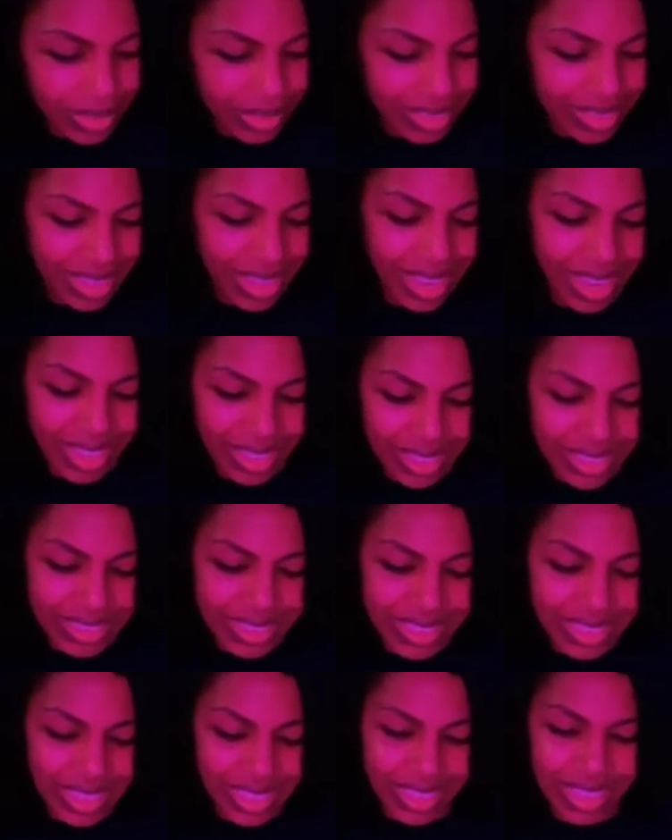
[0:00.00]
Yeah, this
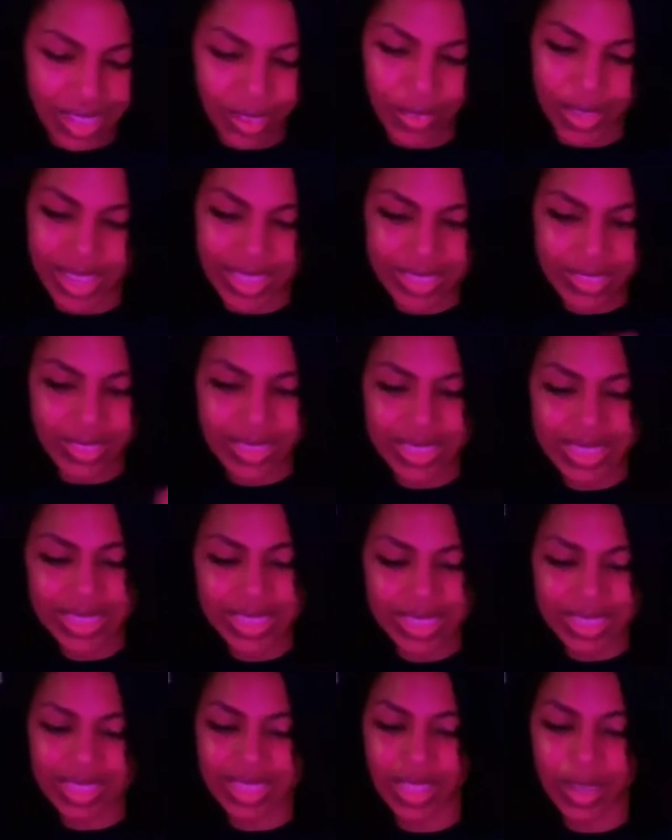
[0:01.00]
is so this
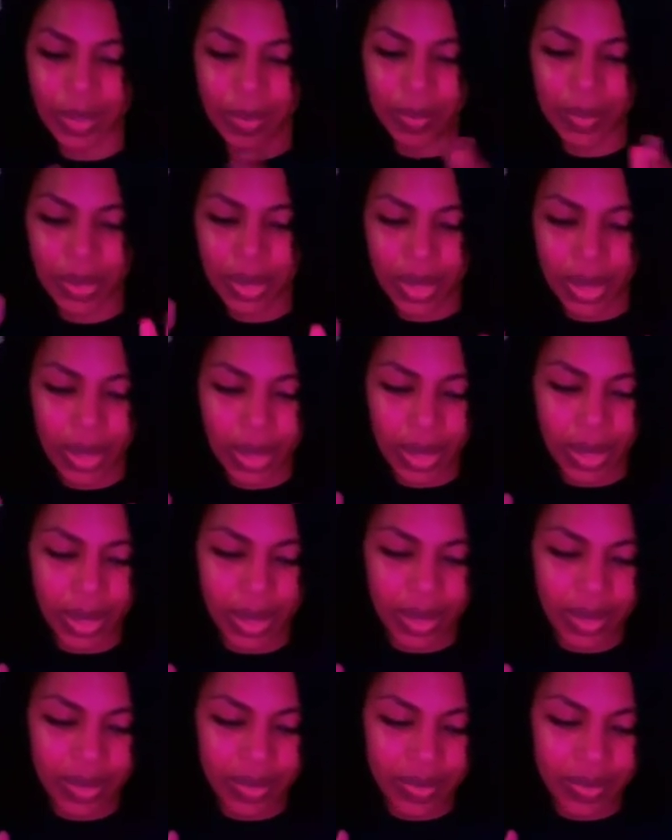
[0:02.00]
isn't a
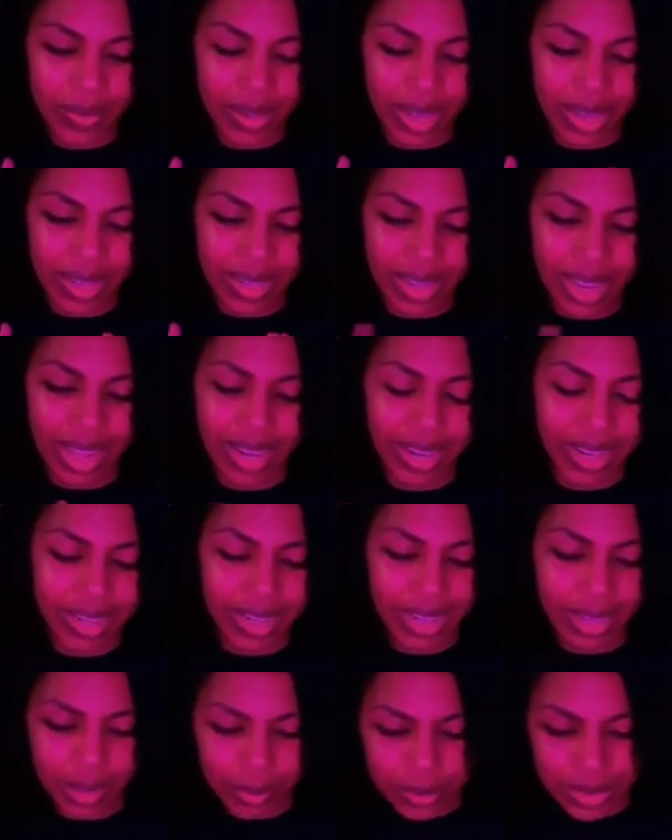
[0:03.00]
Knight of
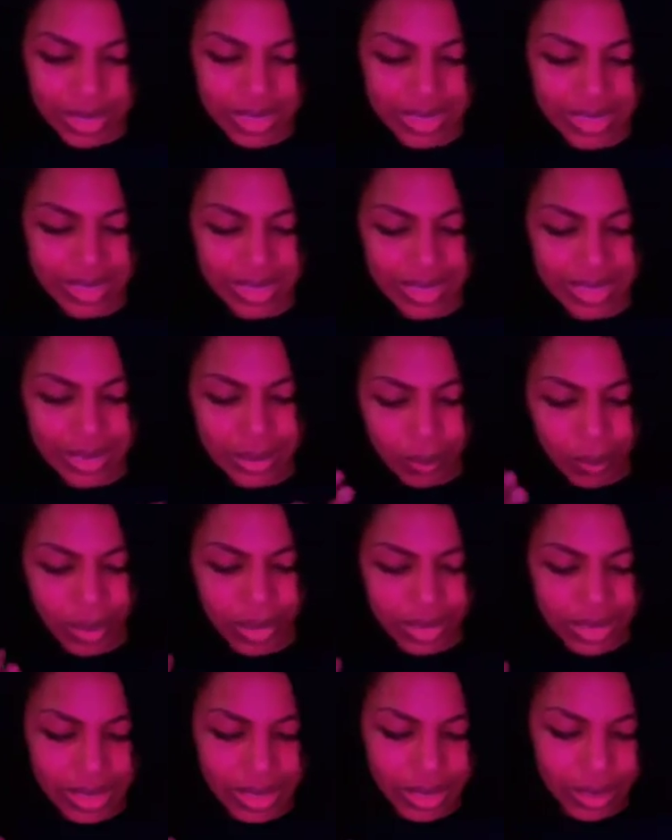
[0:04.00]
Cups. This
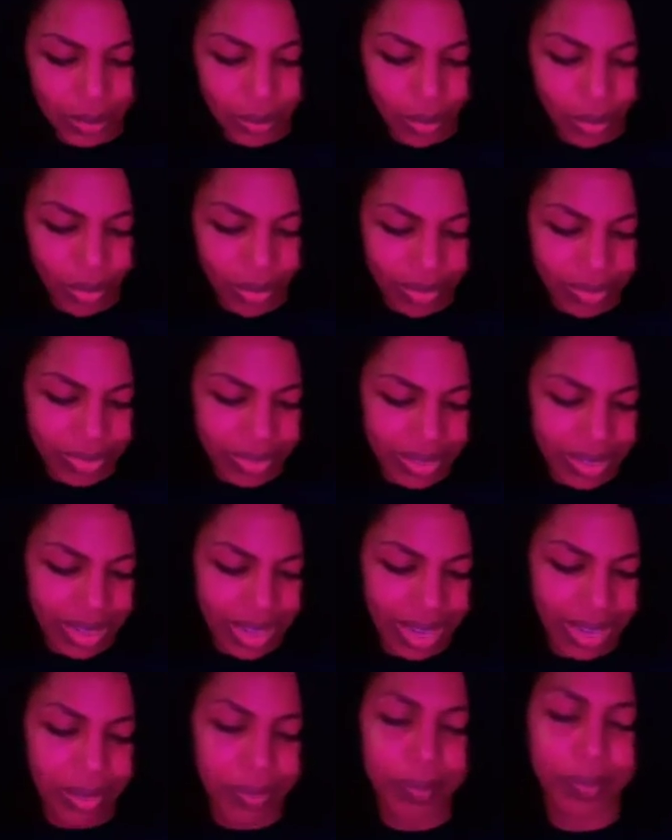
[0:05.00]
person is more of a
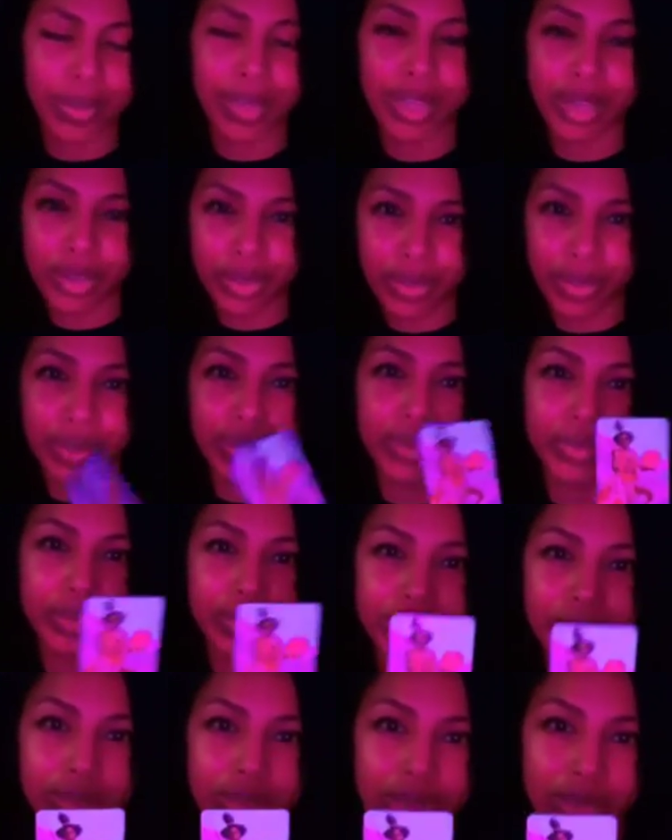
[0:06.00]
Knight of
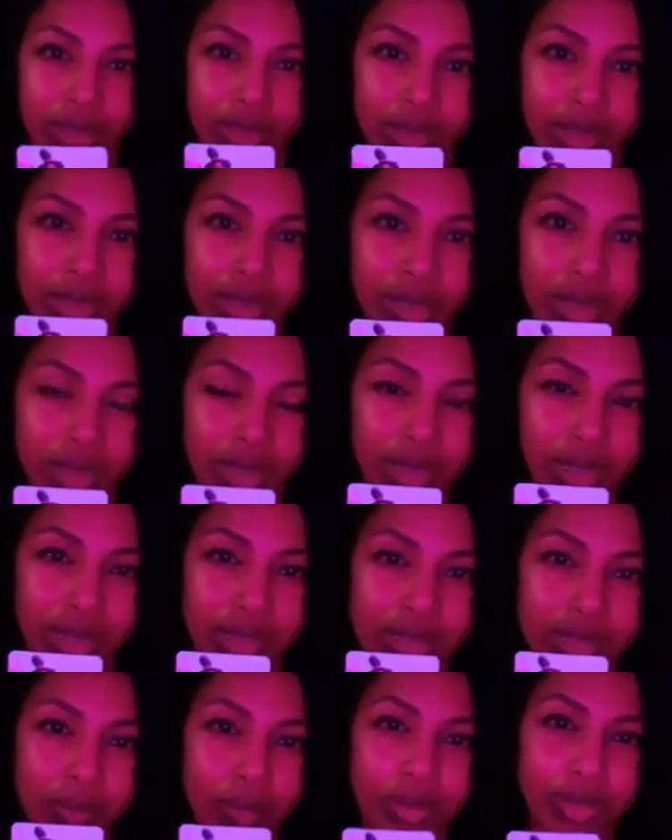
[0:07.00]
Pentacles.
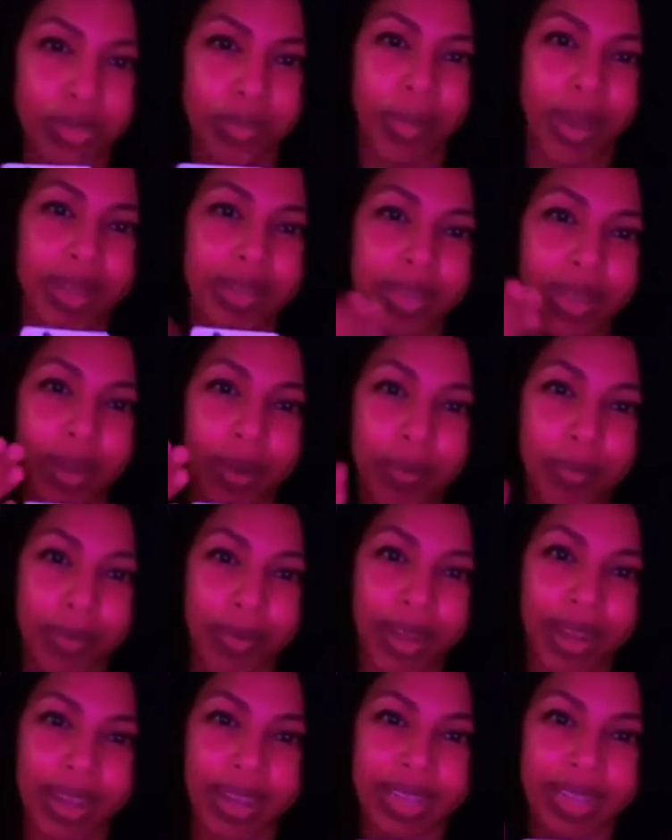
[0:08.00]
Someone's about their
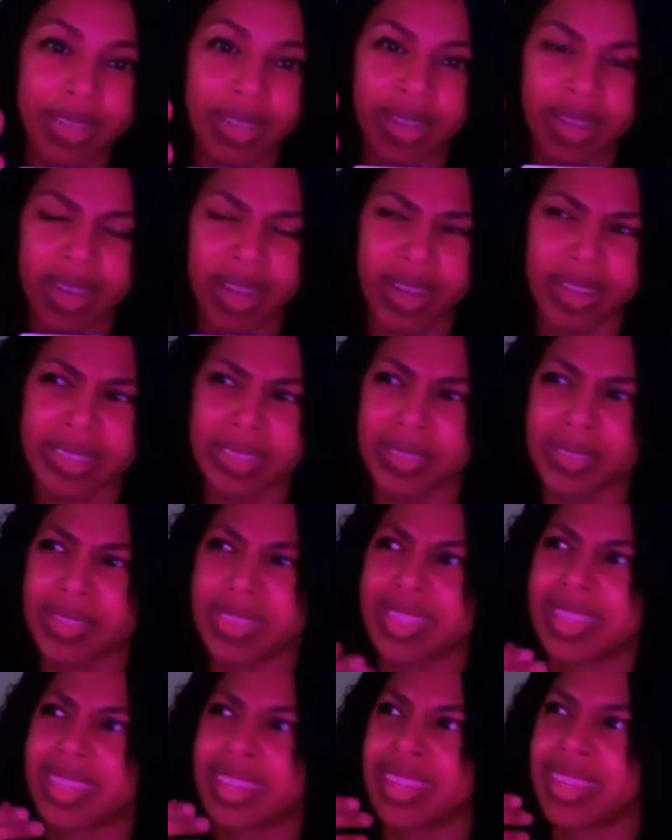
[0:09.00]
bread, their hustle,
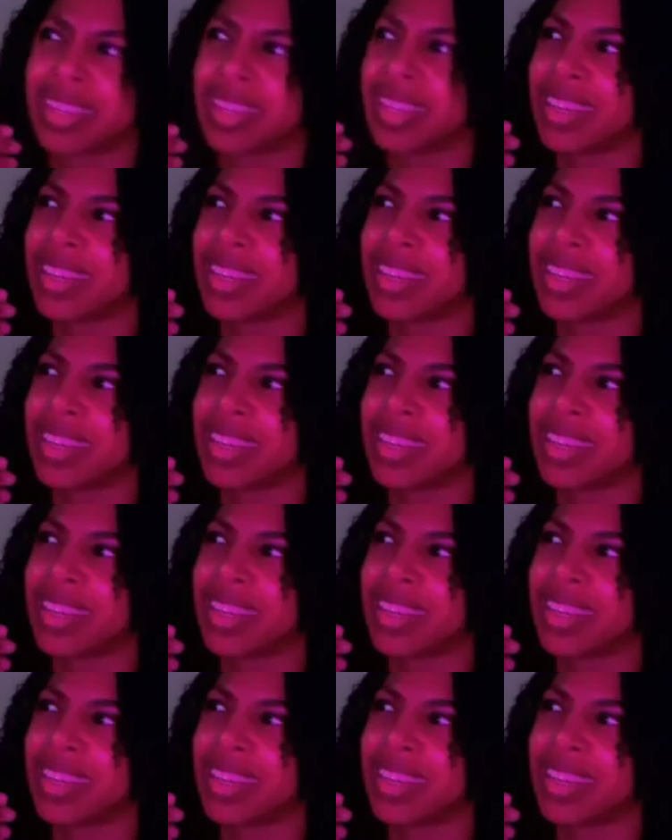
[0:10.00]
their